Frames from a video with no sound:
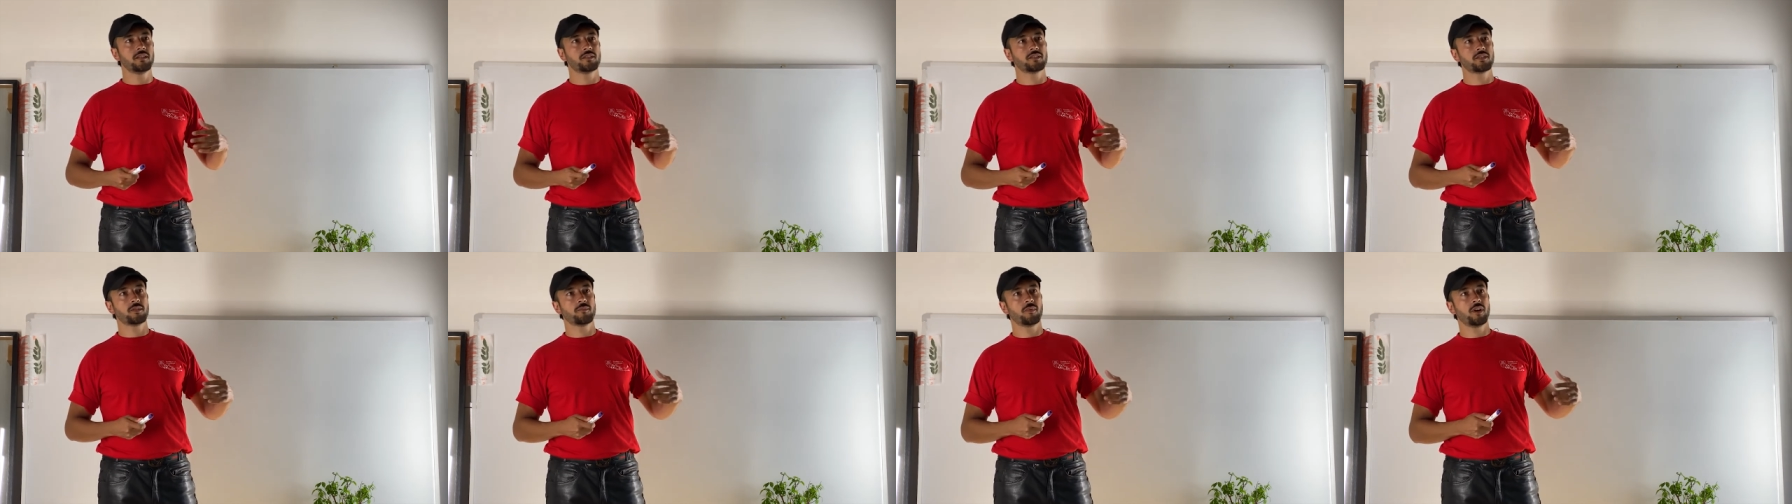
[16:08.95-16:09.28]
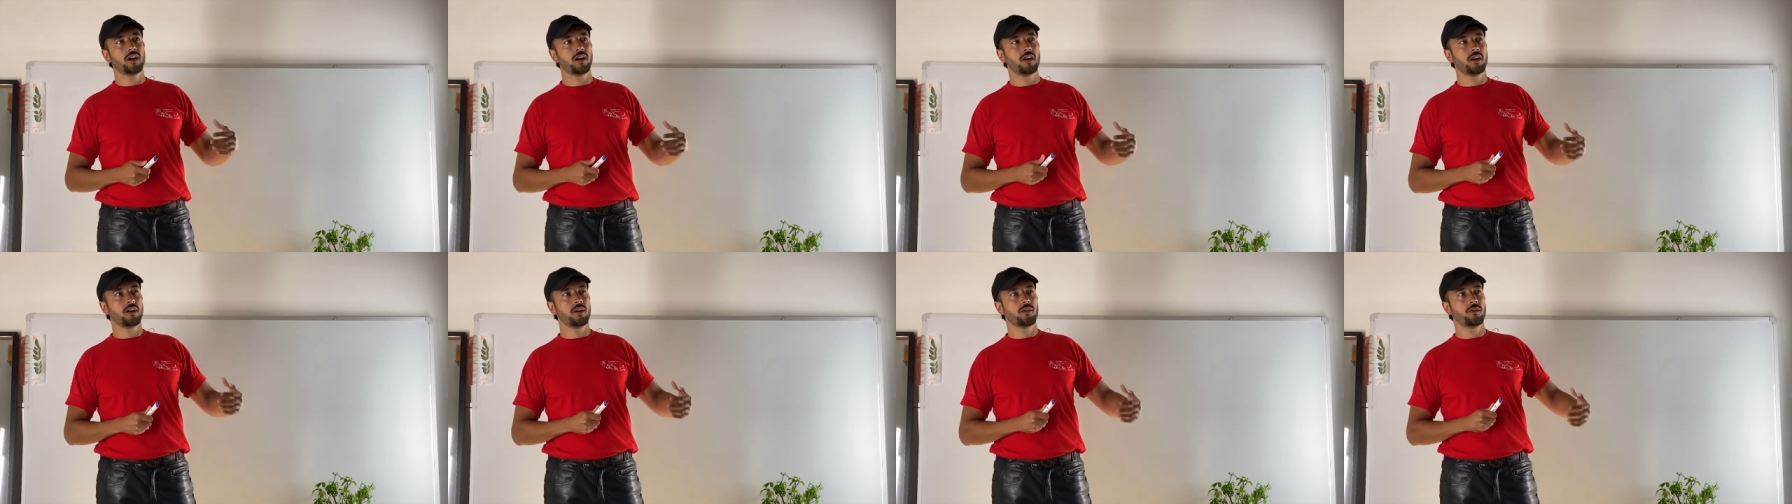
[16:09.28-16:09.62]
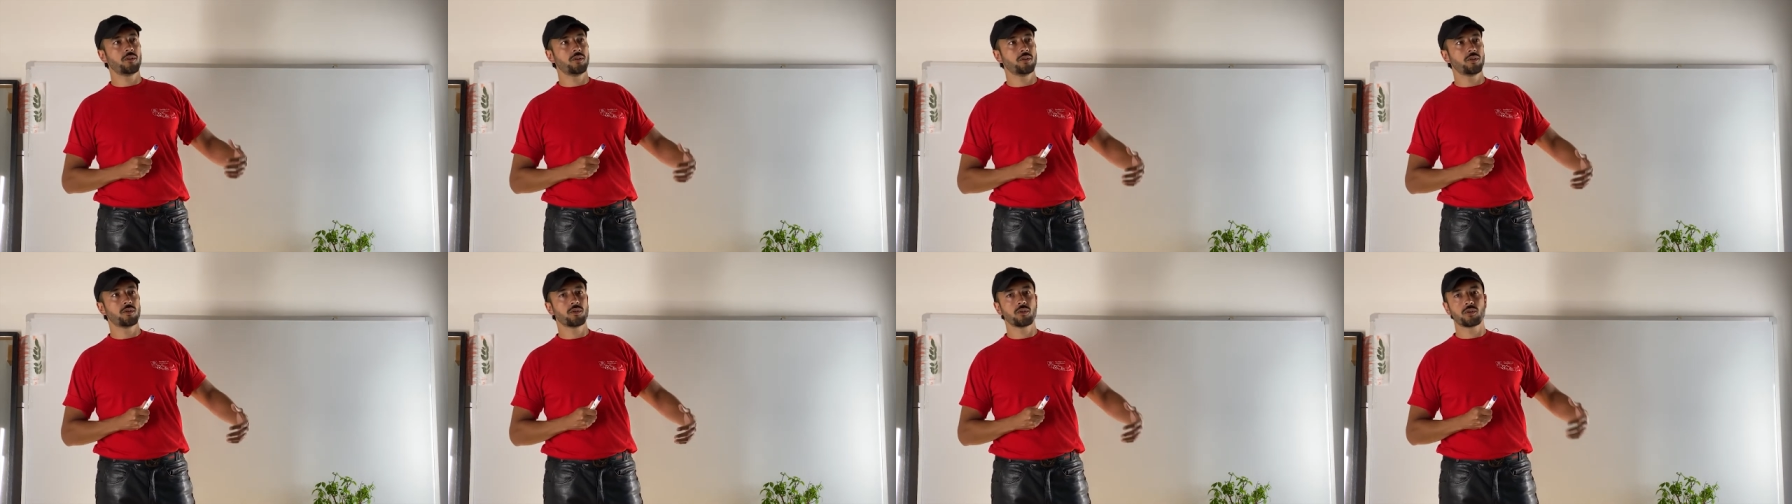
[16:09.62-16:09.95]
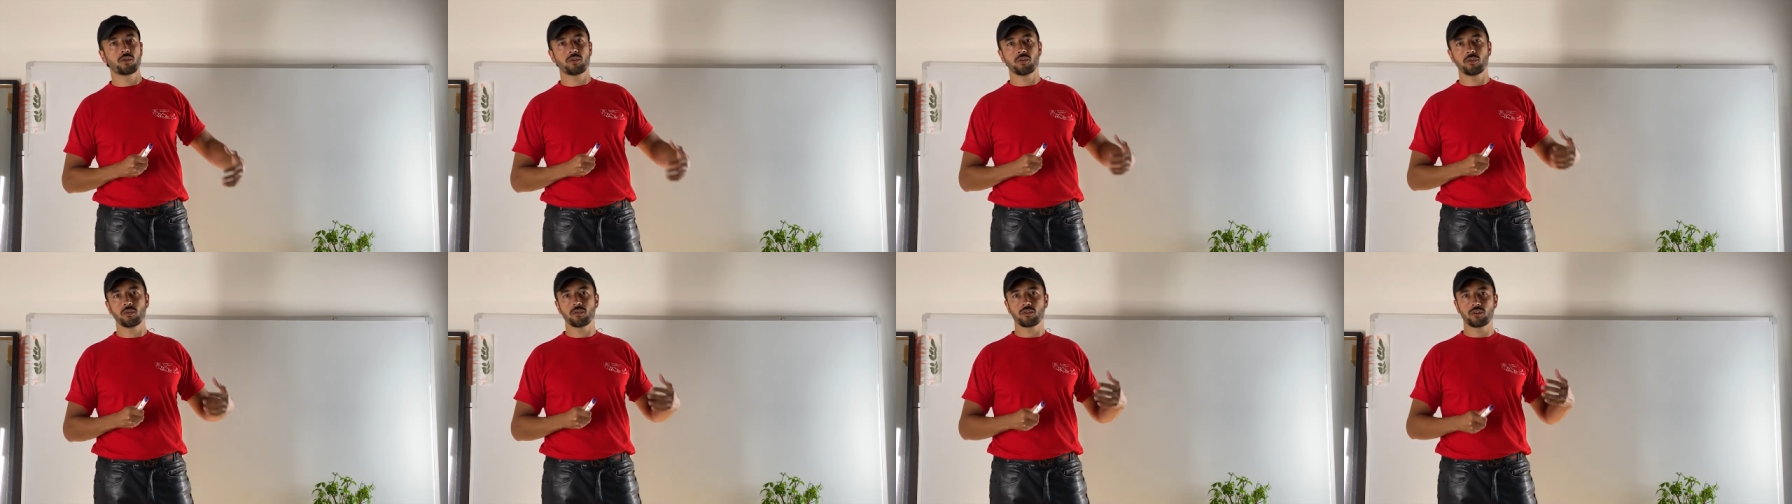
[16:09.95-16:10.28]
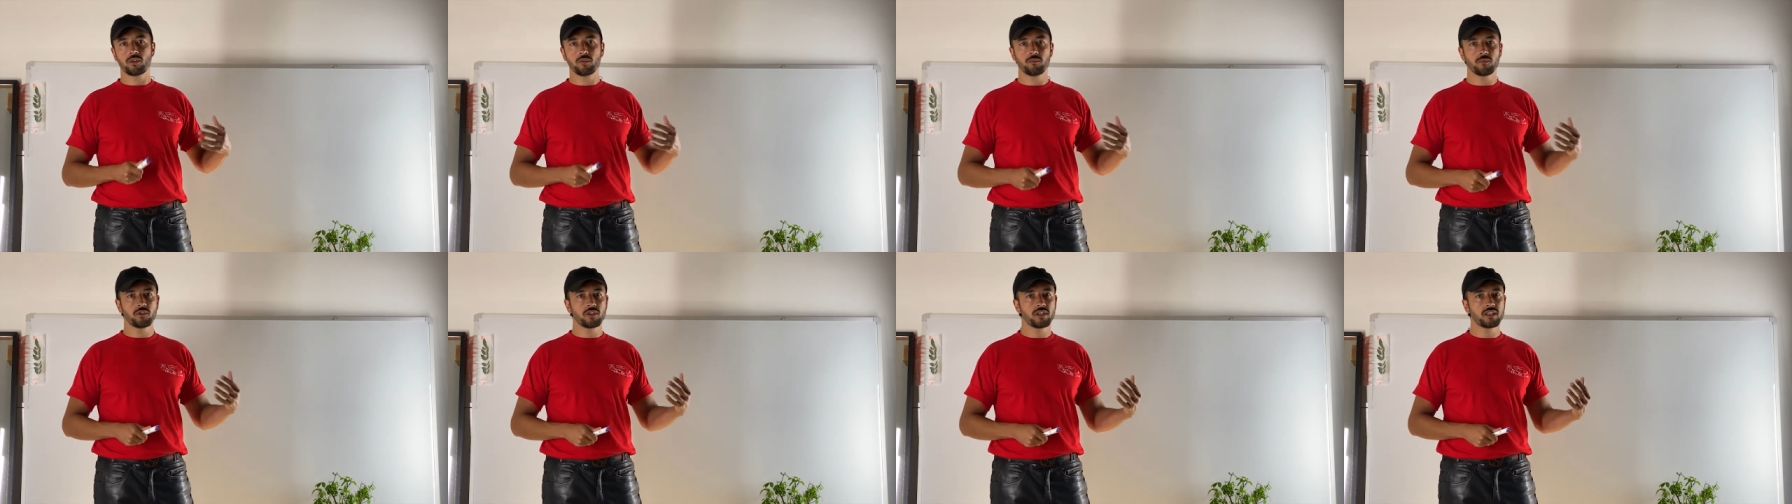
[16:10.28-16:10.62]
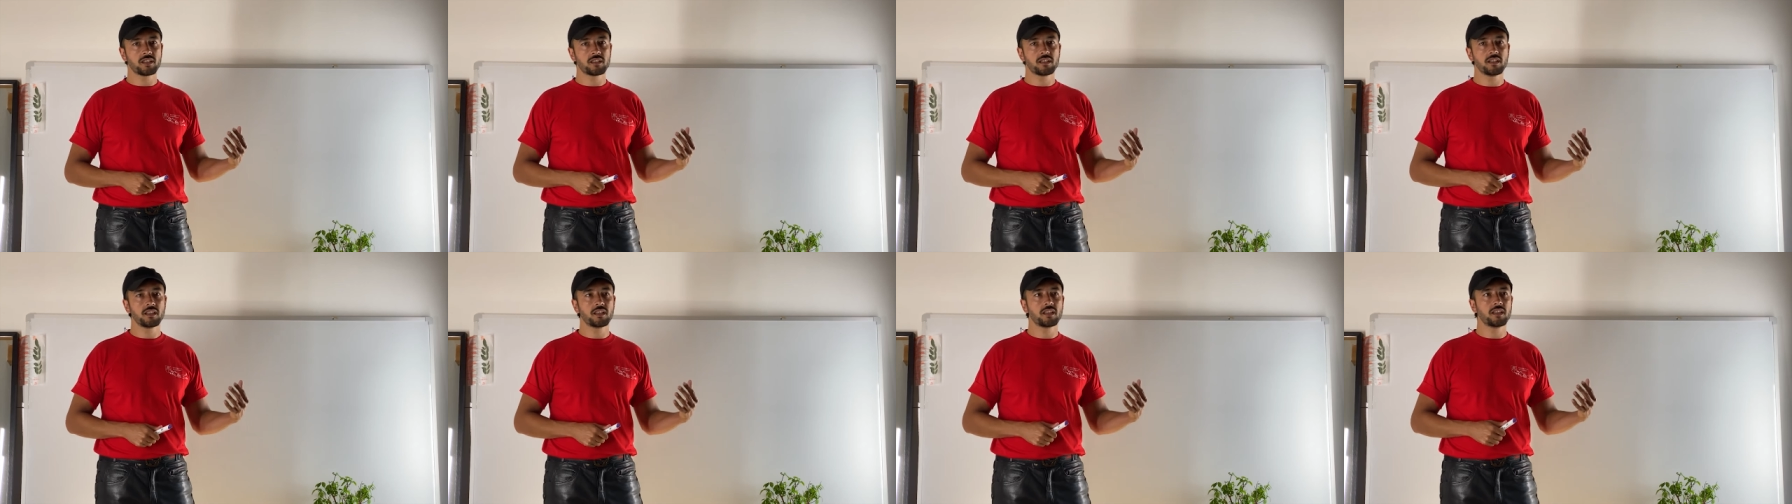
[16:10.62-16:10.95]
somehow a local
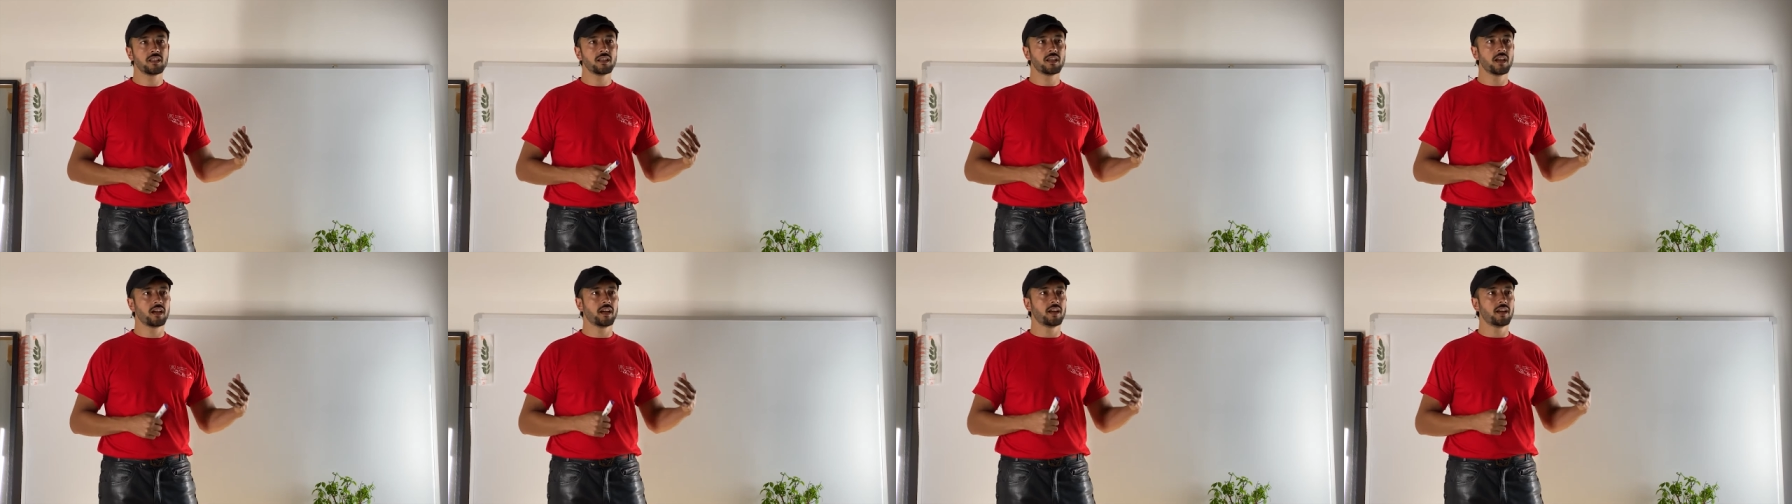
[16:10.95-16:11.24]
community